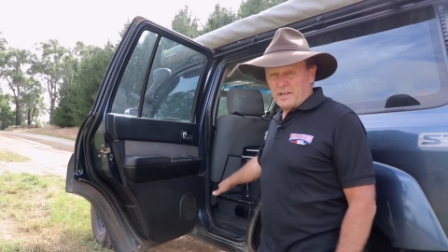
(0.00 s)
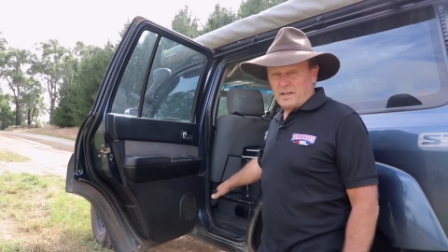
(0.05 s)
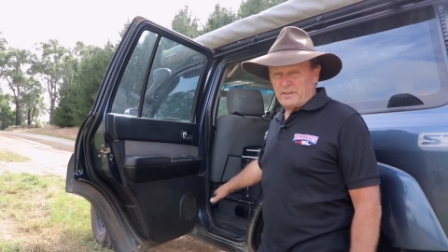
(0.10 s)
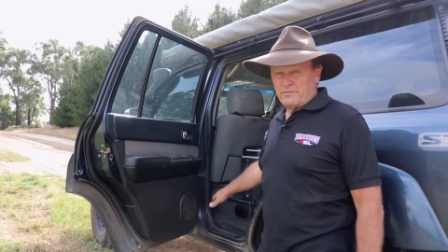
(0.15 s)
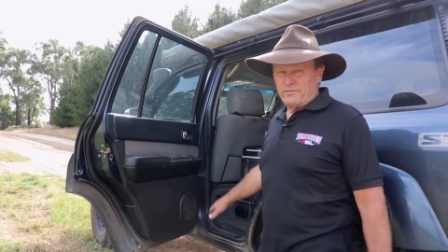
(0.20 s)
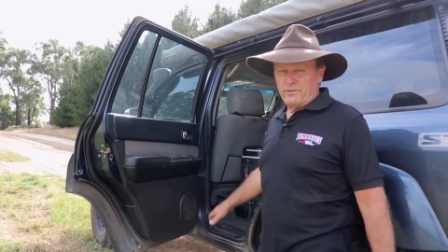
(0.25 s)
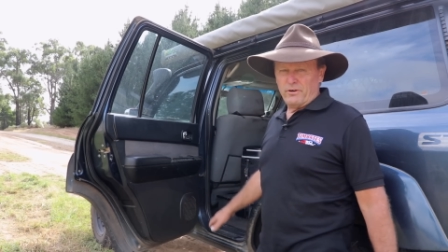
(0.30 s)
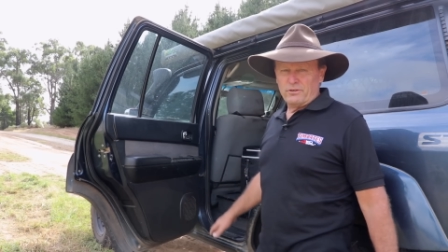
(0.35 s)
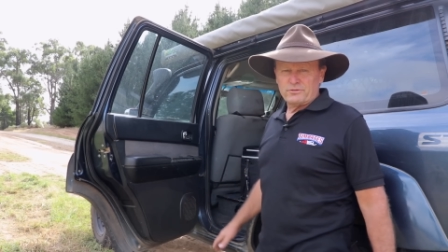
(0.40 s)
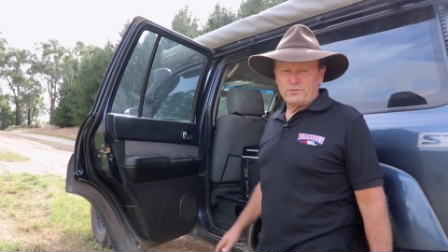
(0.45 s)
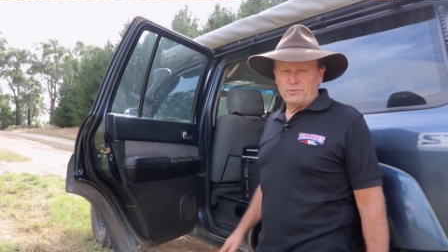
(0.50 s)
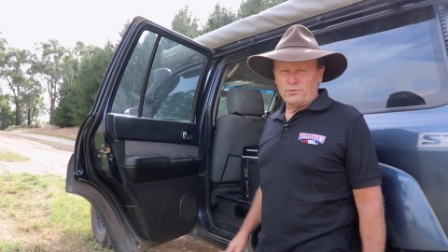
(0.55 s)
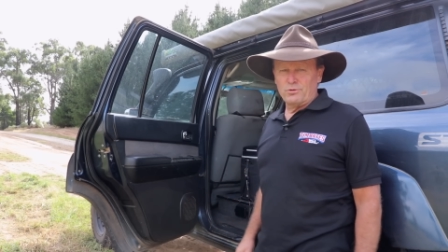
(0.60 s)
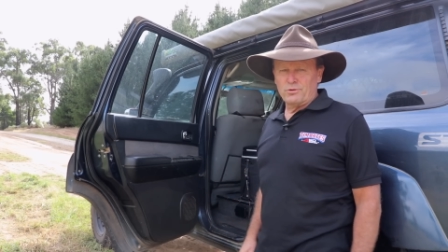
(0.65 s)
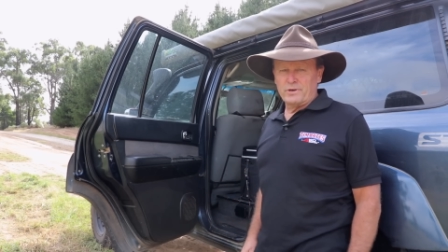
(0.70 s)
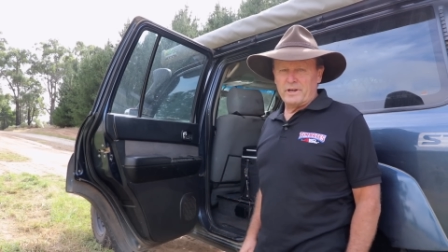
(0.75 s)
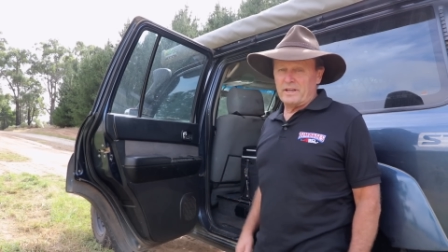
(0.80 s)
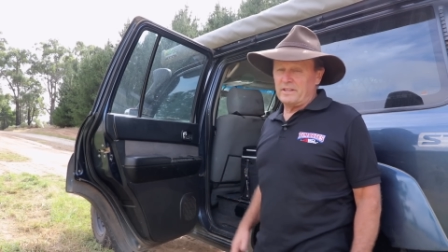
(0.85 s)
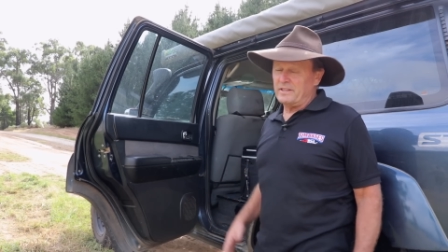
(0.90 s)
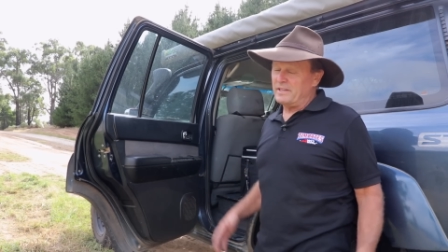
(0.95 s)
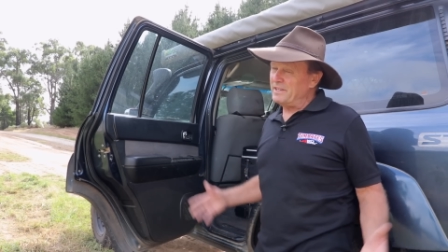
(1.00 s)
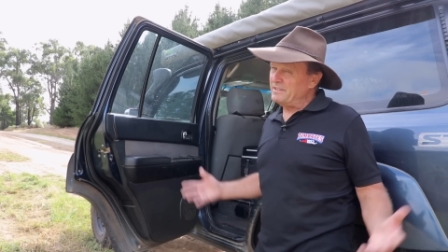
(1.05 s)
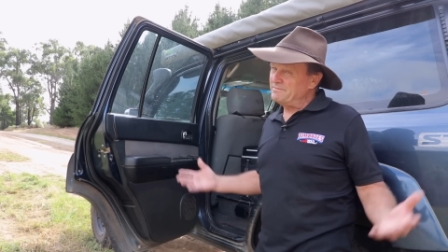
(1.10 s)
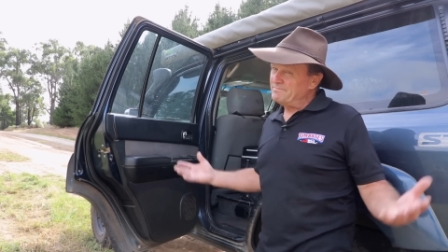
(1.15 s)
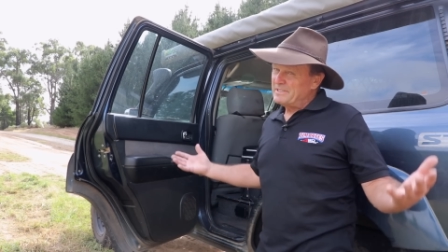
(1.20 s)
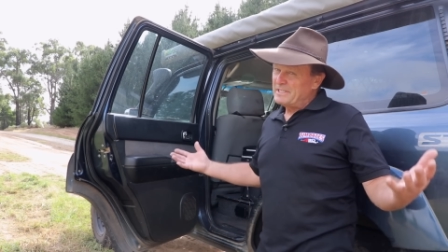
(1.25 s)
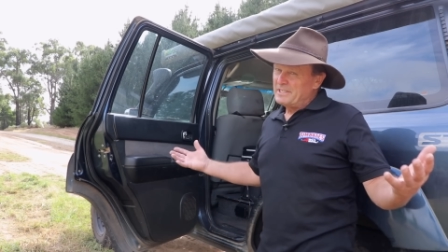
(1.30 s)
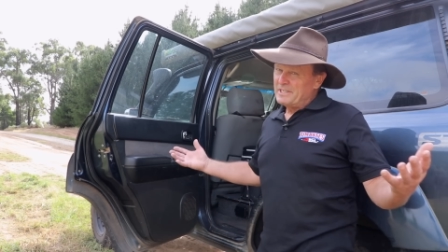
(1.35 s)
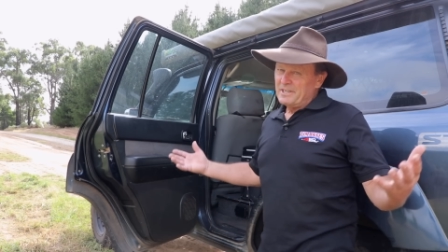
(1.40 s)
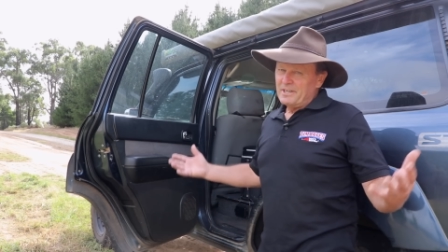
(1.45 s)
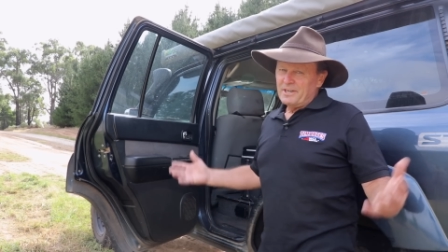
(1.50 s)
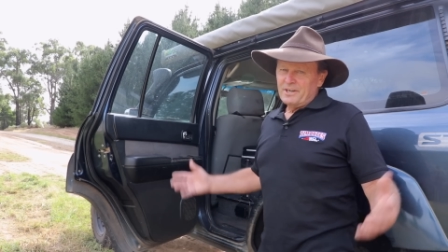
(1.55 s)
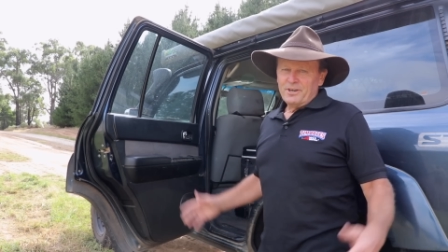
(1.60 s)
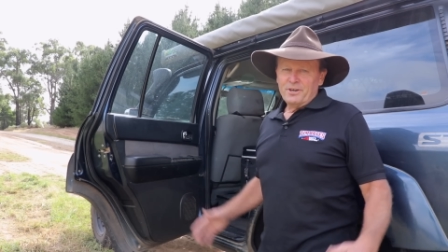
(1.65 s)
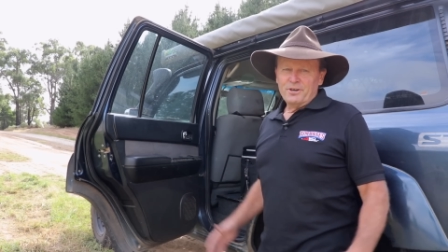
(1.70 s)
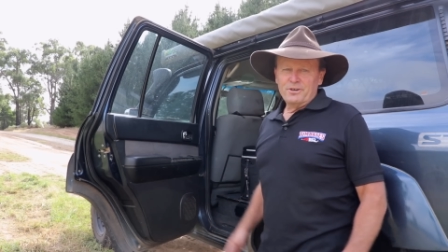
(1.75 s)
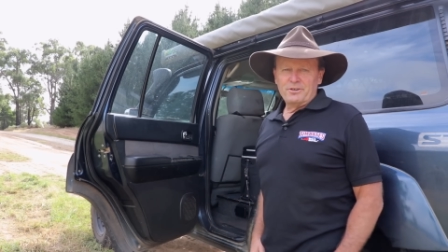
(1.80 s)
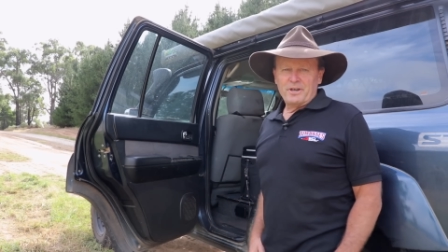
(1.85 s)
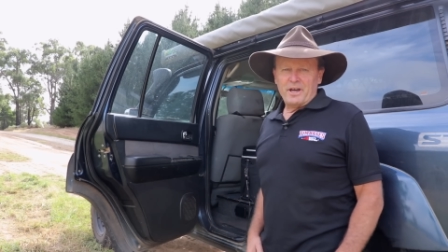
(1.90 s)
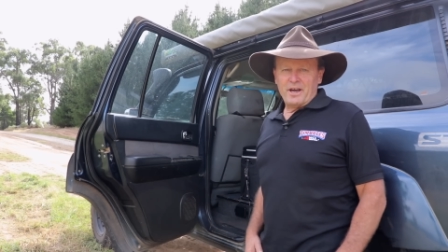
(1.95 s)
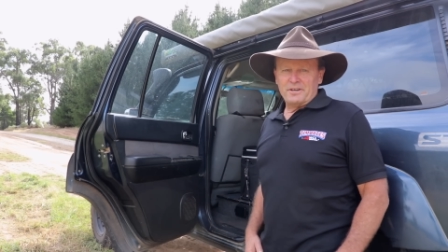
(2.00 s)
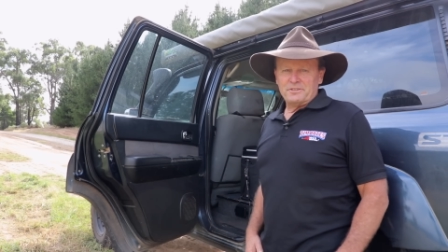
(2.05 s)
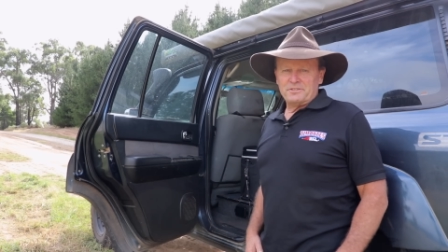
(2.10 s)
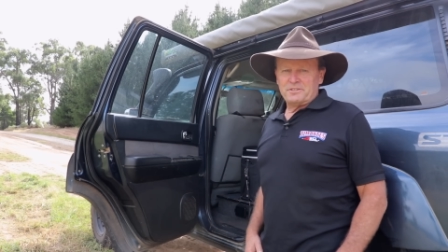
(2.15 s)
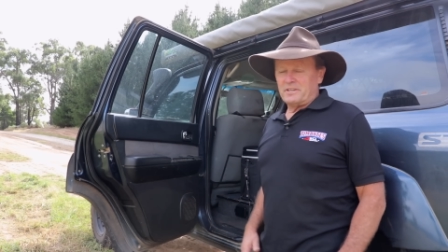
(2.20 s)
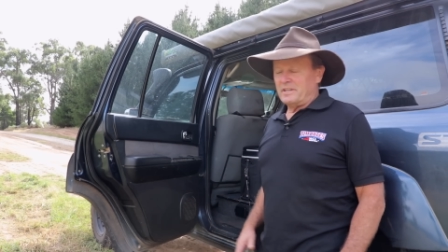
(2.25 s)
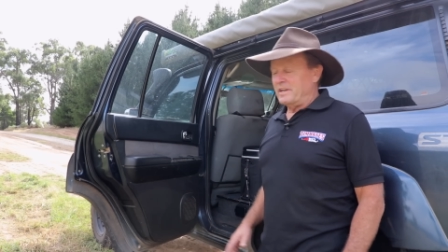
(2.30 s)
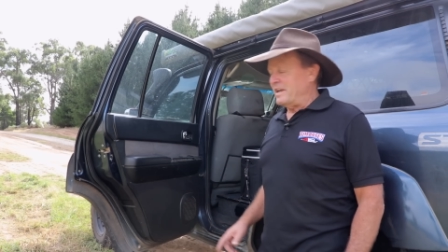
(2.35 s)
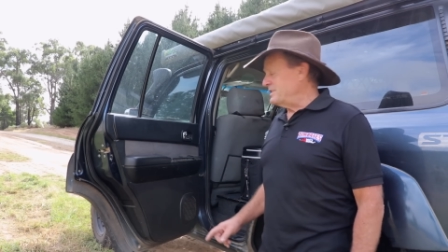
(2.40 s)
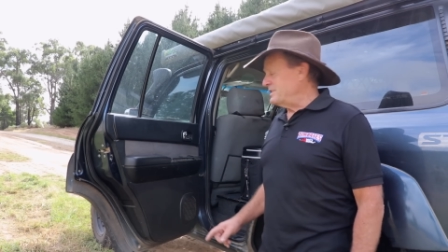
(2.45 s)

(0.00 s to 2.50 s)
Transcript: that false floor down there, who knows? And